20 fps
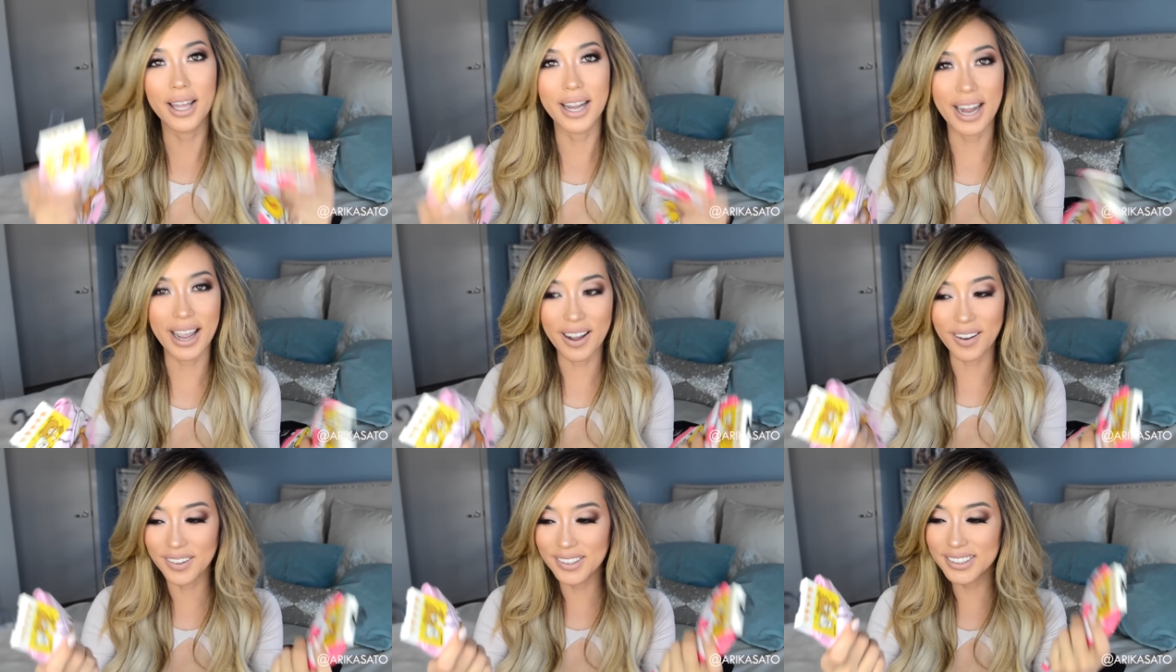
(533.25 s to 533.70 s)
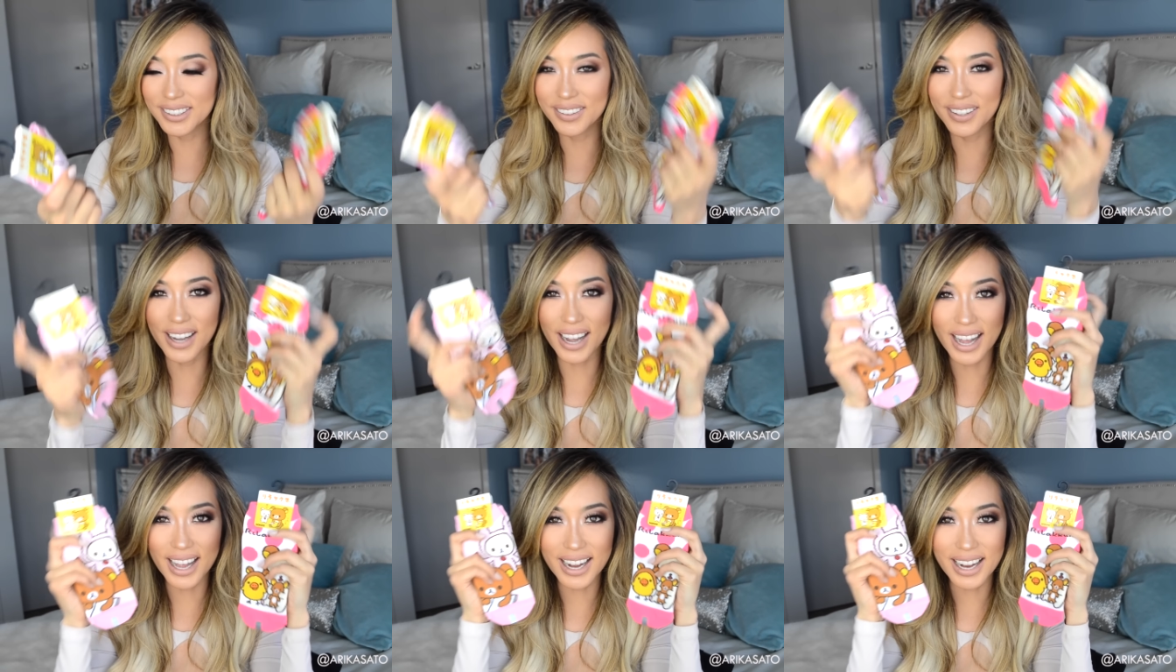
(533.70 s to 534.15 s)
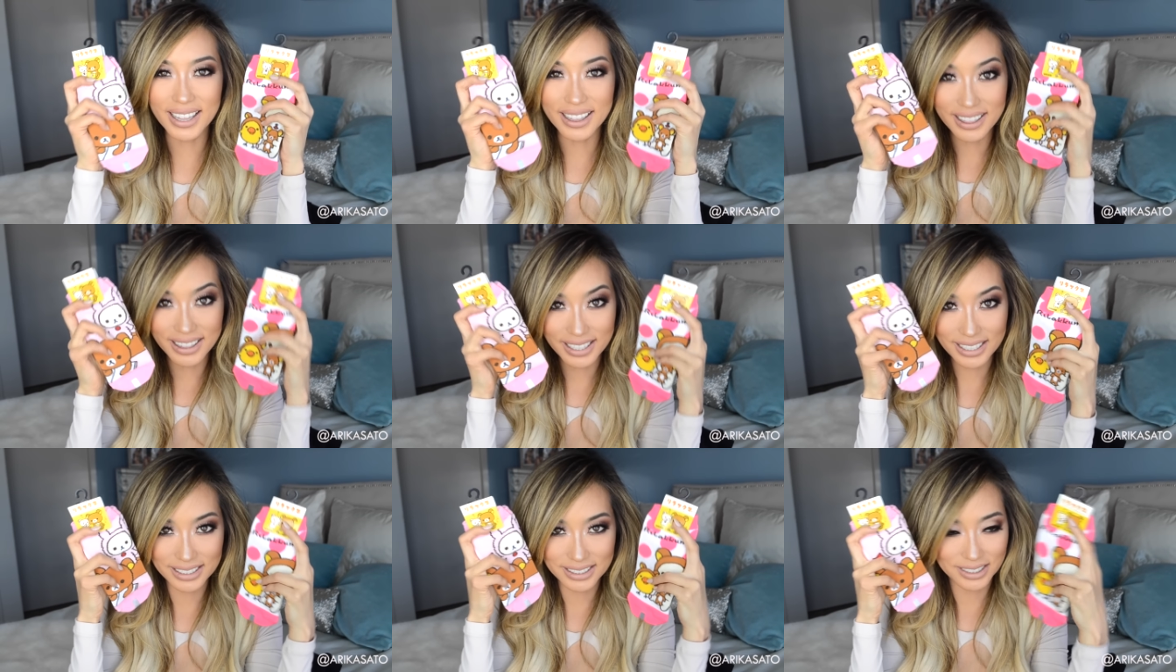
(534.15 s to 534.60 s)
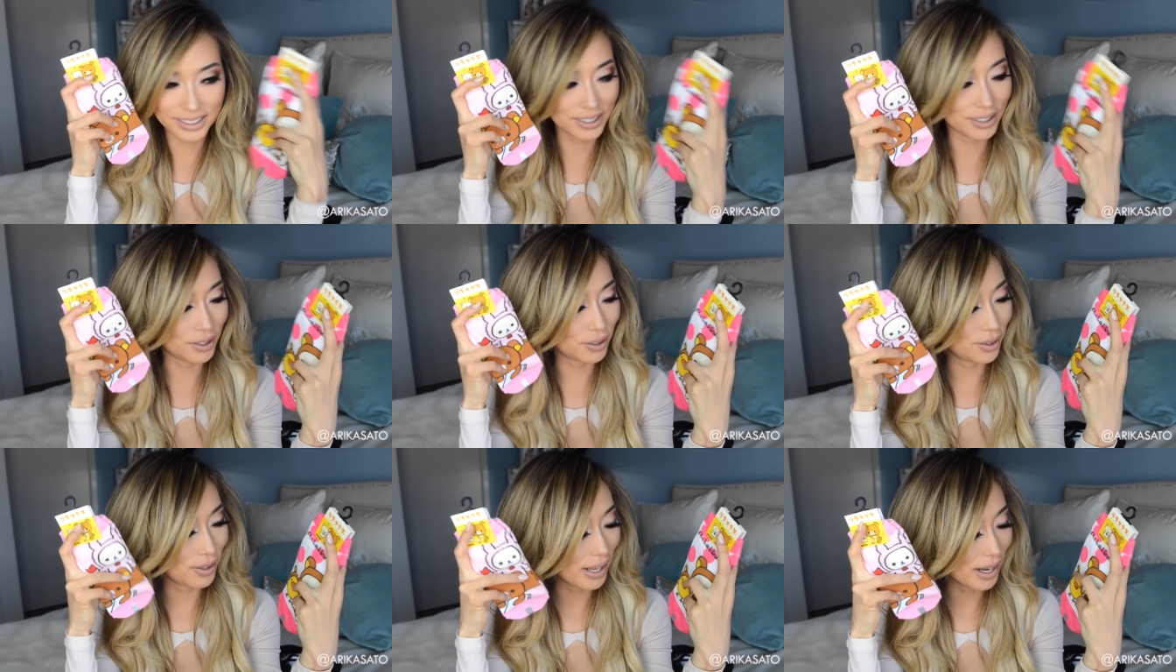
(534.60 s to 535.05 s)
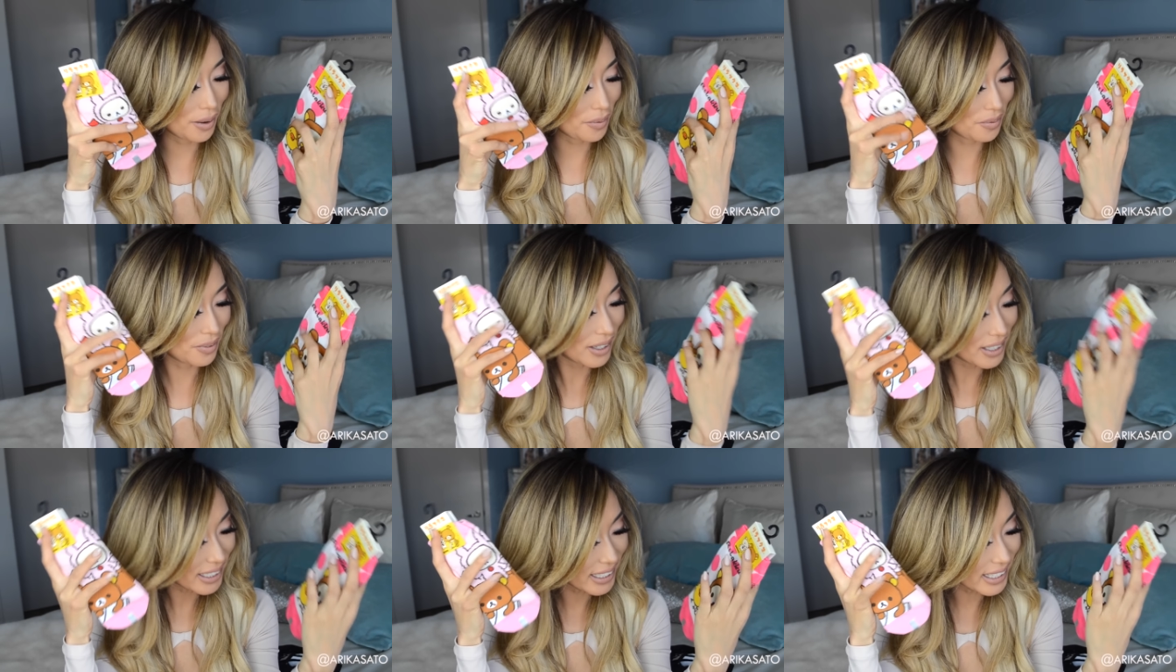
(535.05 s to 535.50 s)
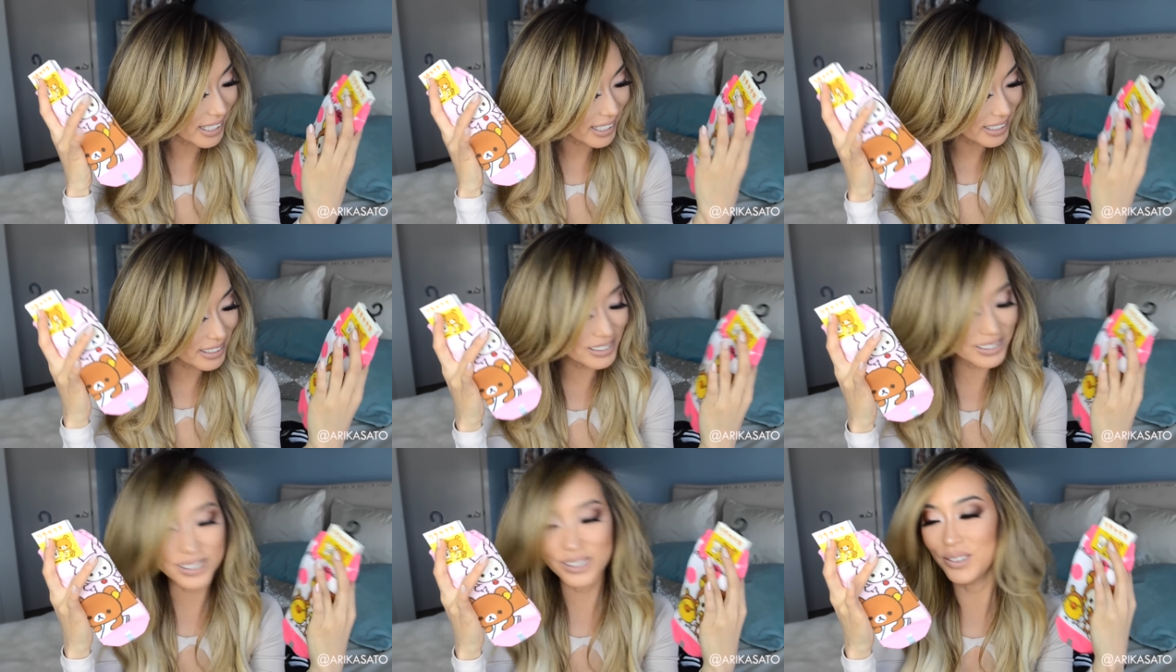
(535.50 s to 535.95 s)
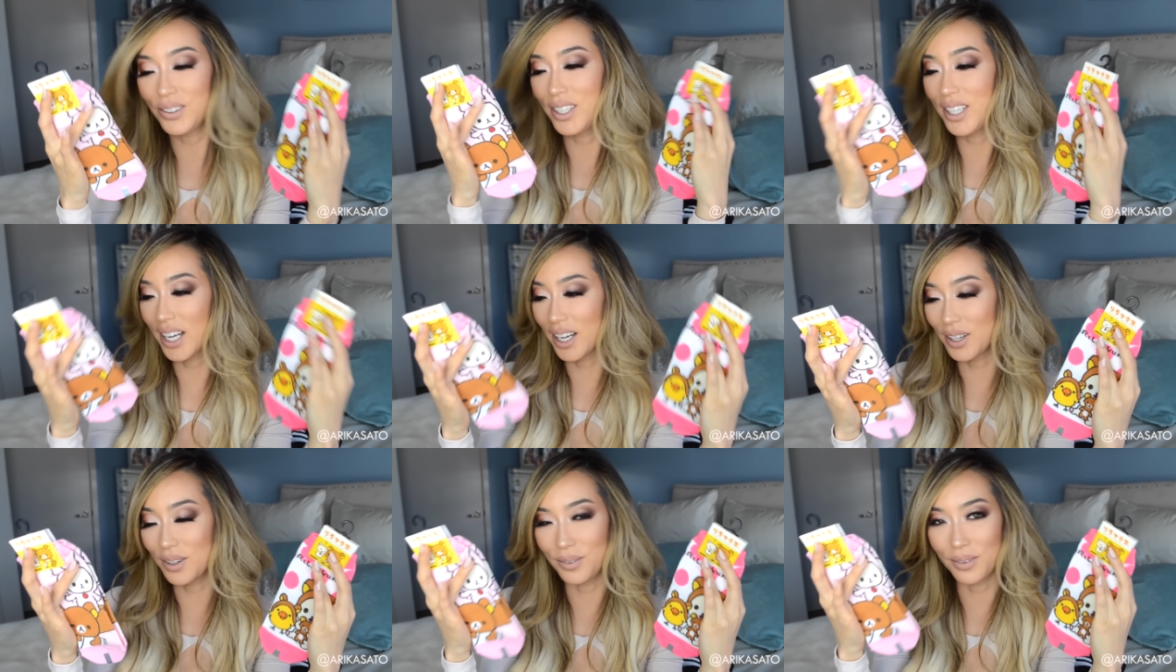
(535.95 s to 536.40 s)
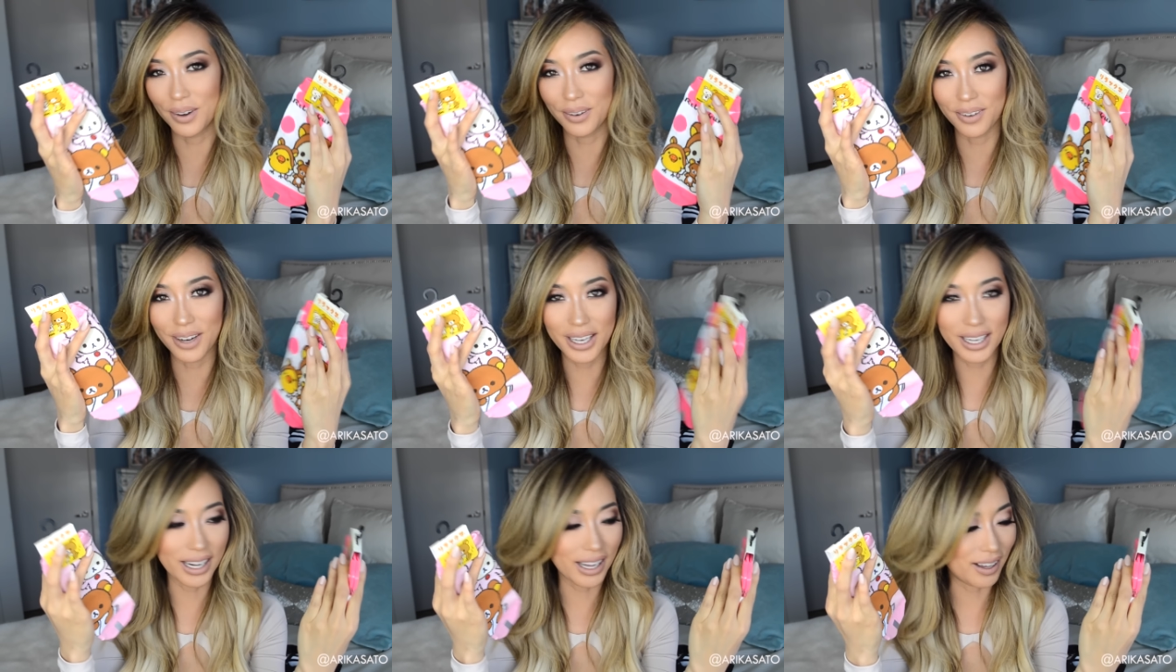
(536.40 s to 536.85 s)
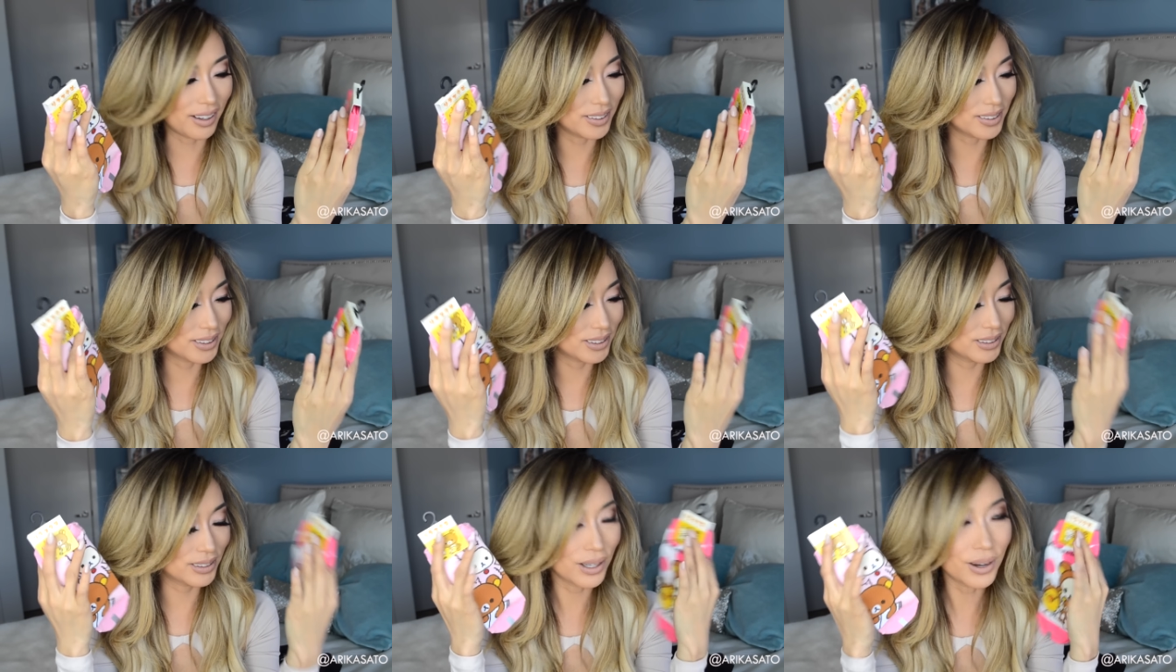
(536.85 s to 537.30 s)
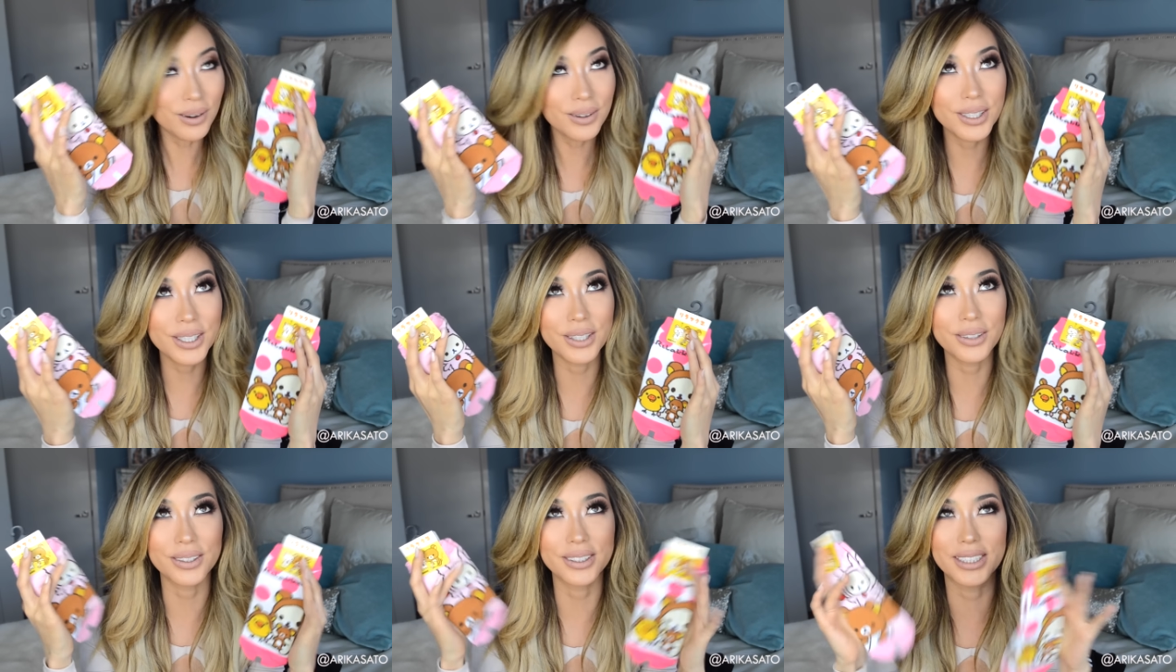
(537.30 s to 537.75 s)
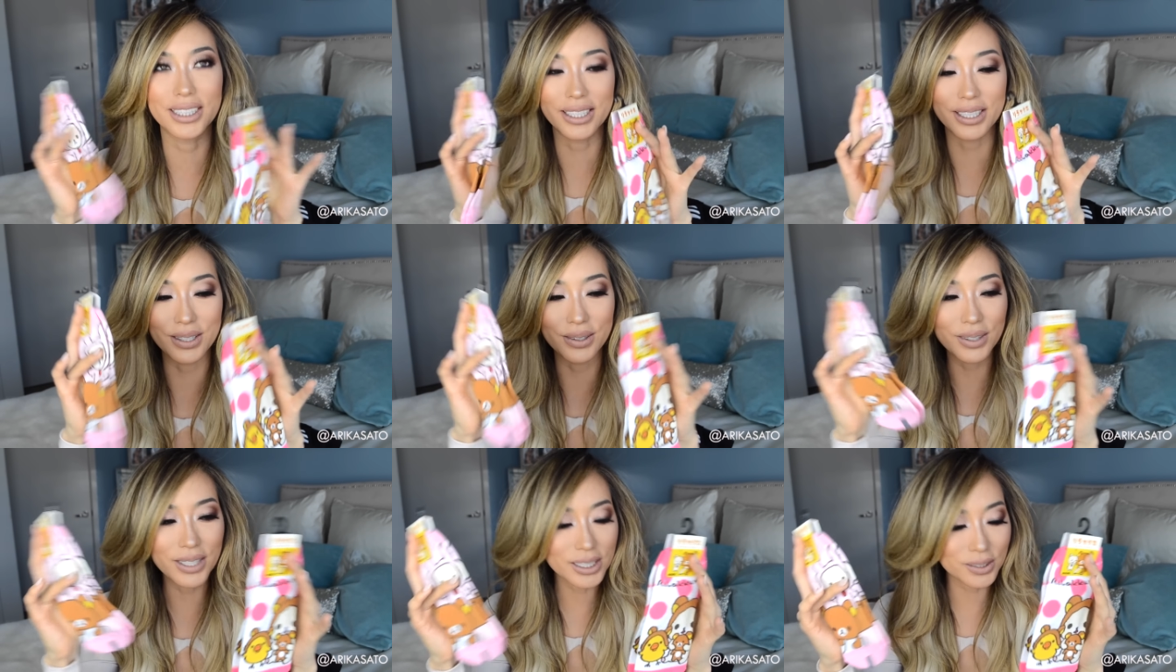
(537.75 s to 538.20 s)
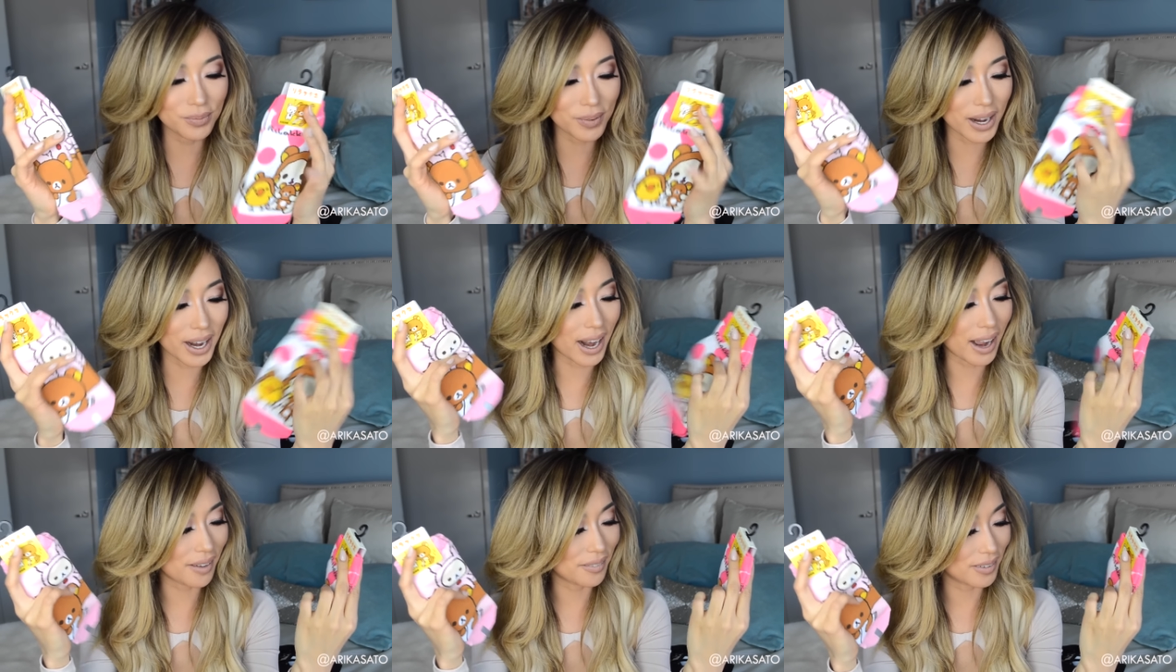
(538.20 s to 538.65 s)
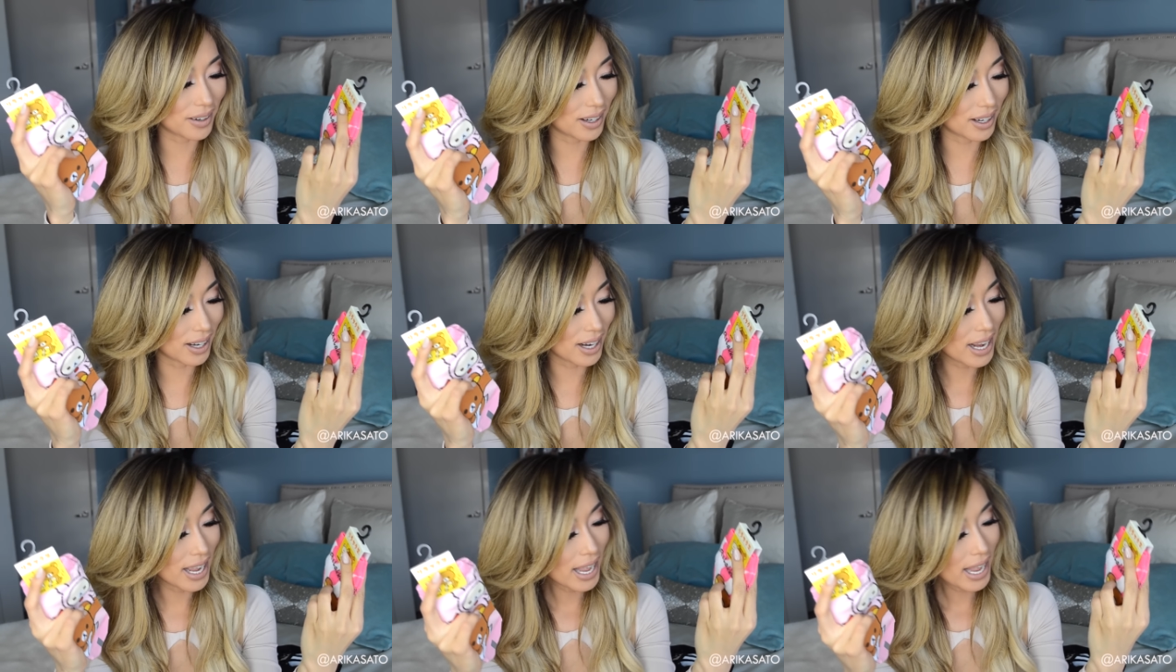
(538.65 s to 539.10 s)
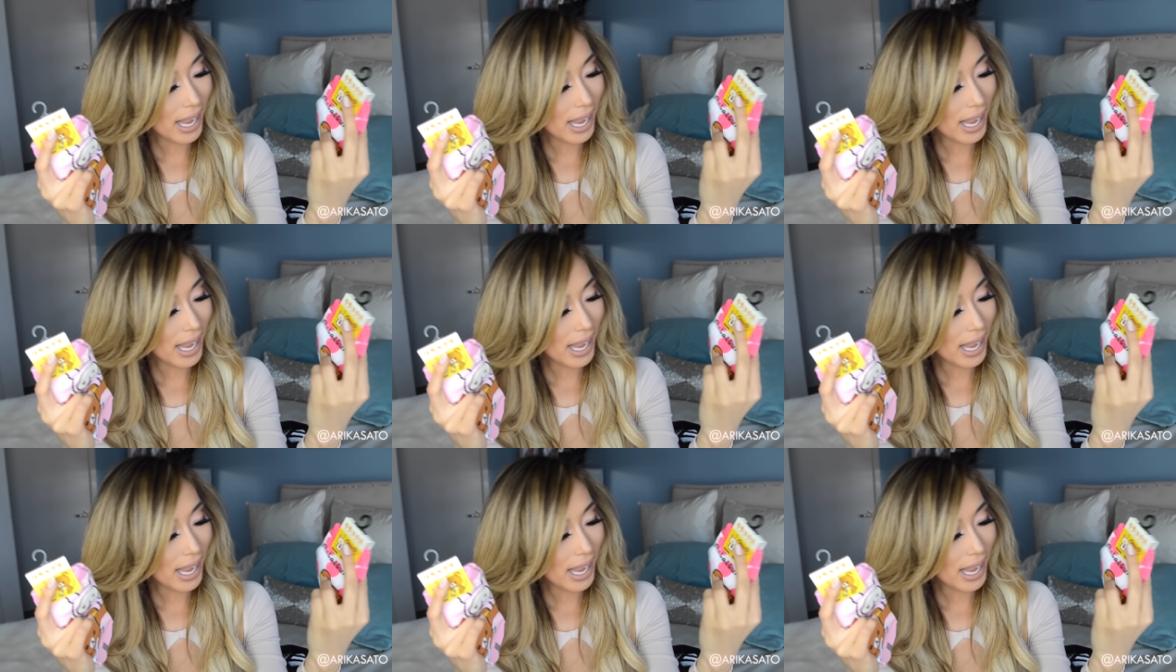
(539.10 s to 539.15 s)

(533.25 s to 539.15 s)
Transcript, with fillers: And I also got these two and I'm really into Rilakkuma right now. It's so cute. It's the cutest bear ever.